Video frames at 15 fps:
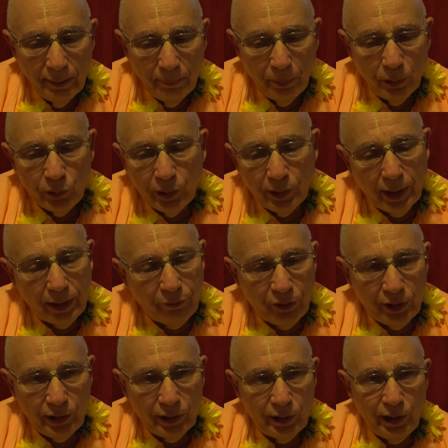Pundarik
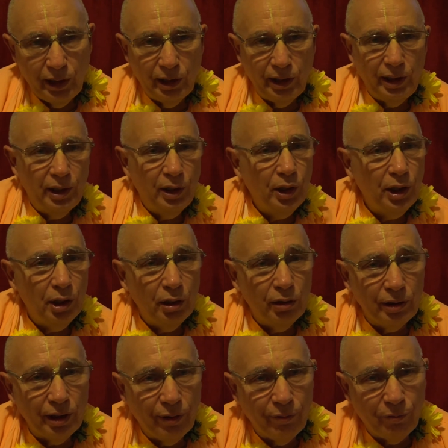Vidyaniti
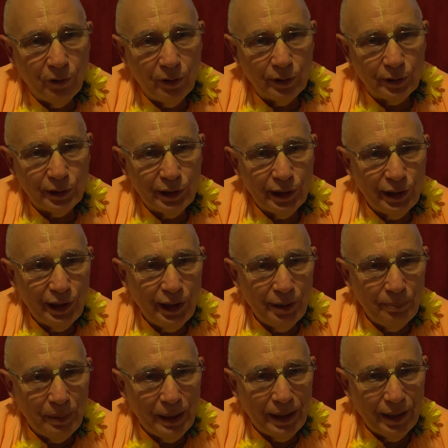heard that verse and he
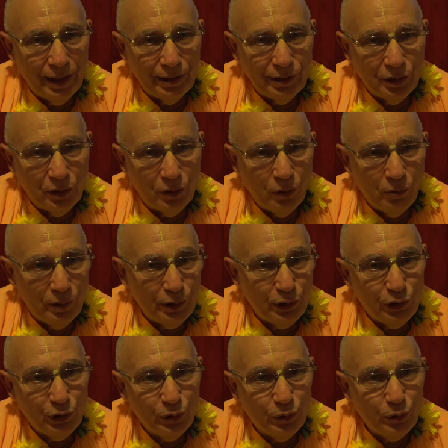began to go
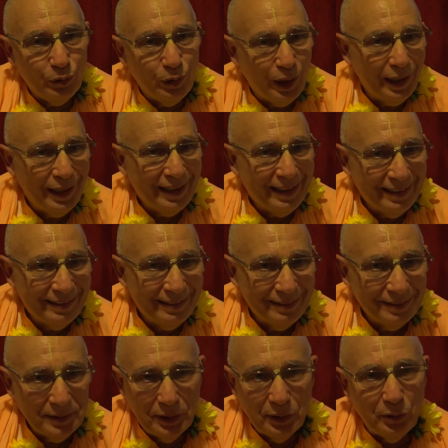into,
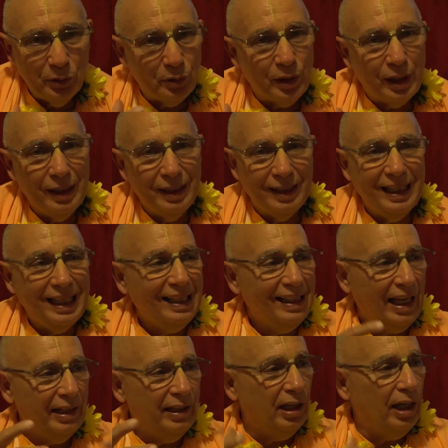you know,
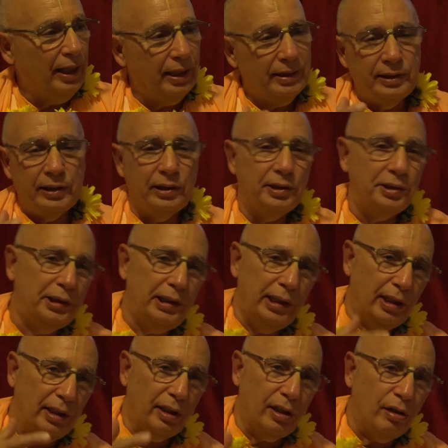like ecstasy
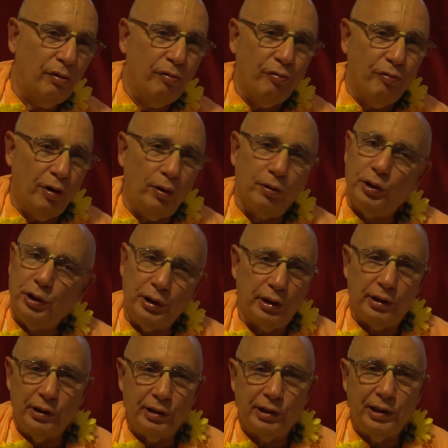and
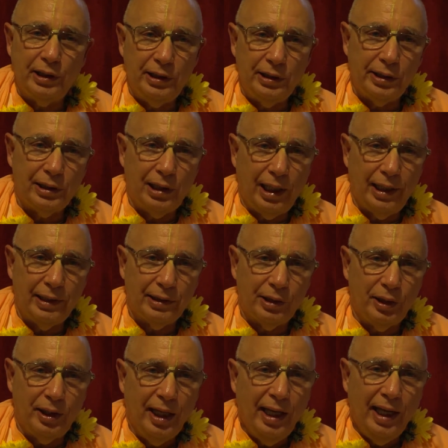convulsions. He's just like,
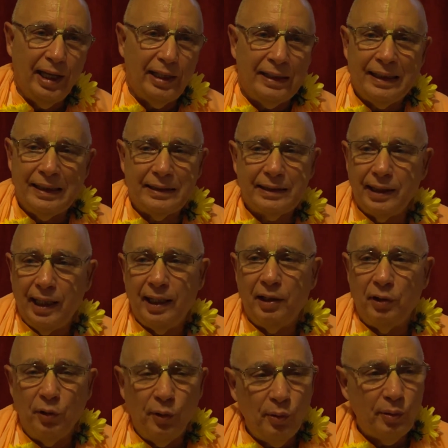and he's saying,
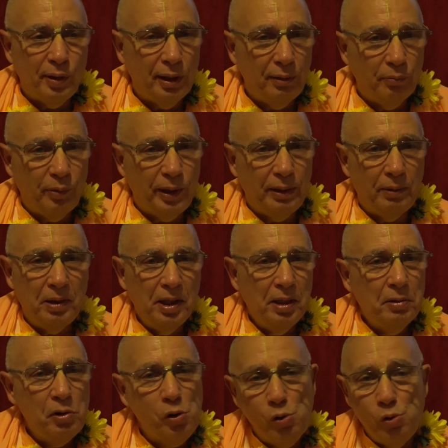who can
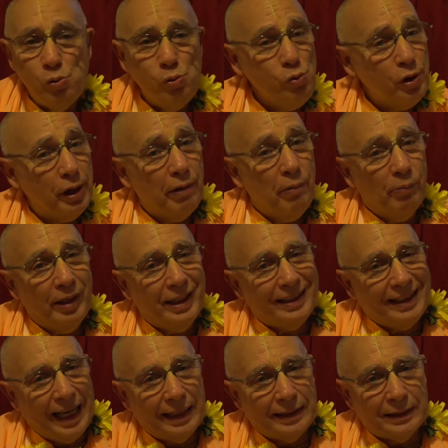we
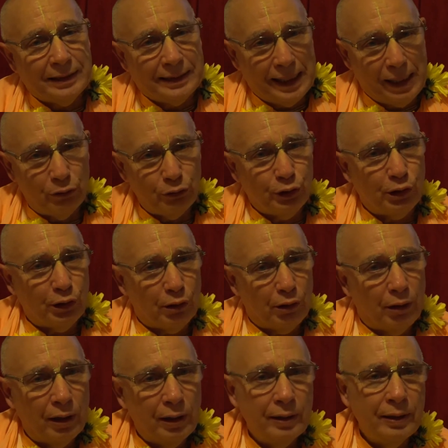take
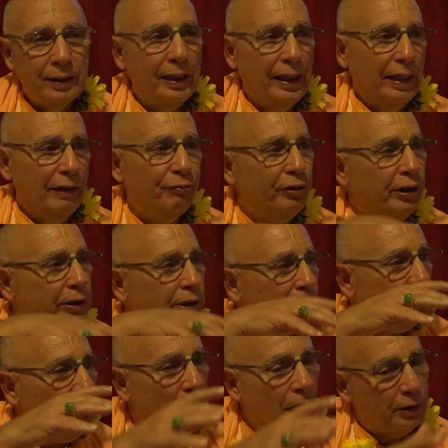shelter if it is
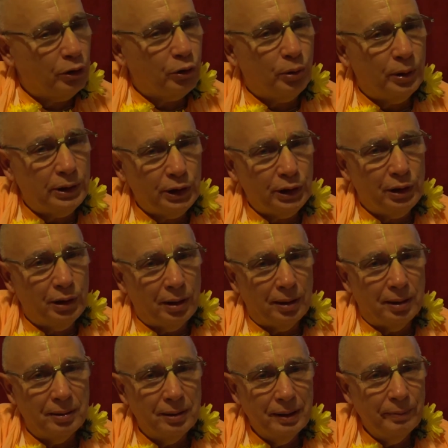not
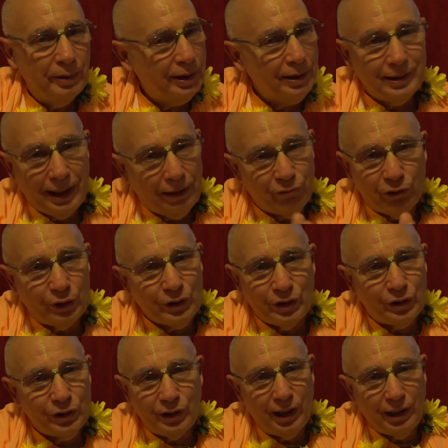Krishna? Because that verse
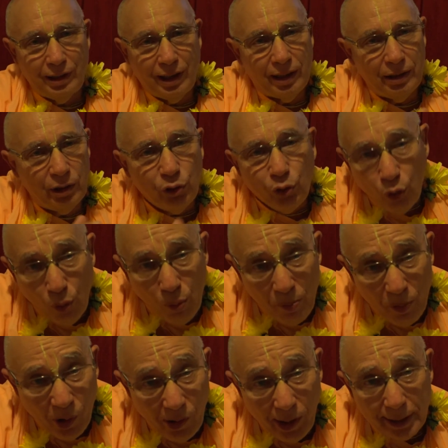is saying that. In whom
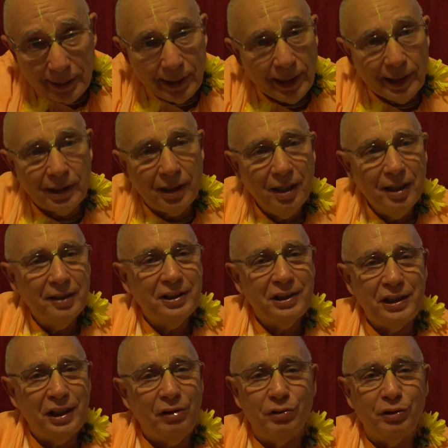will I take
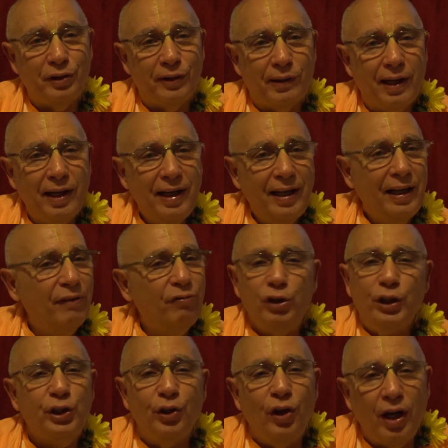shelter if
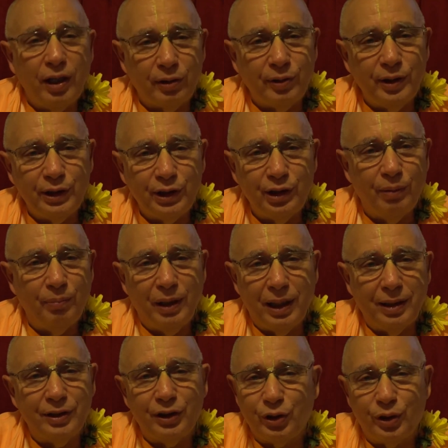it's not Krishna?
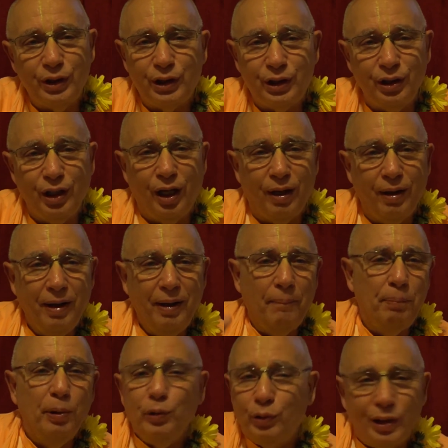Because Krishna,
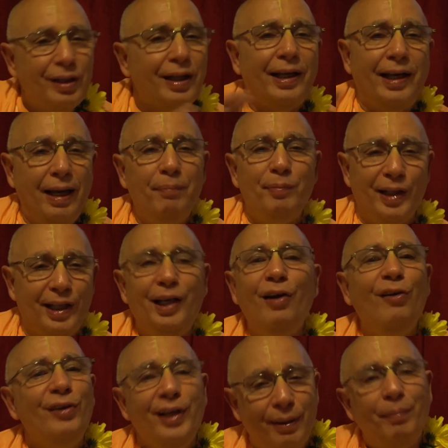Putana came to
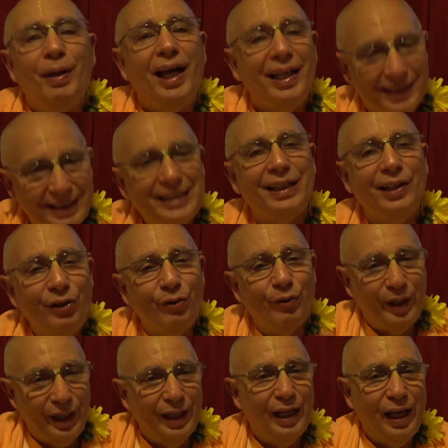kill him, and still
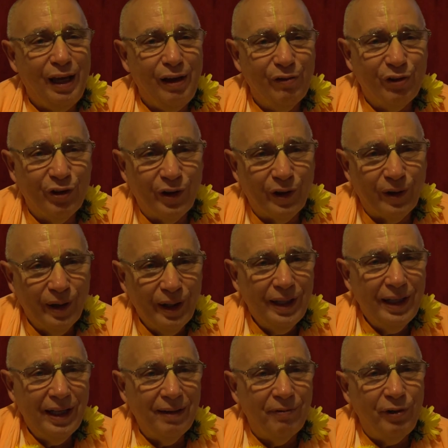he gave her
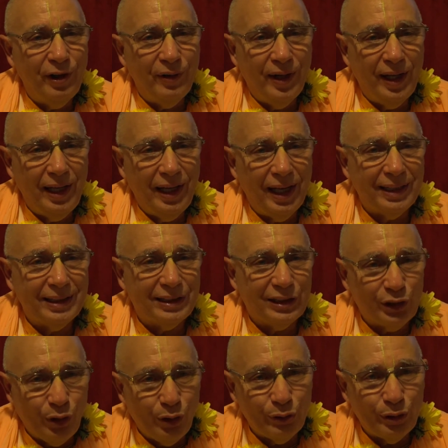a very
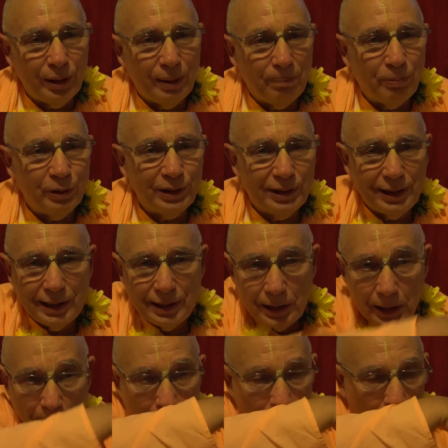exalted position.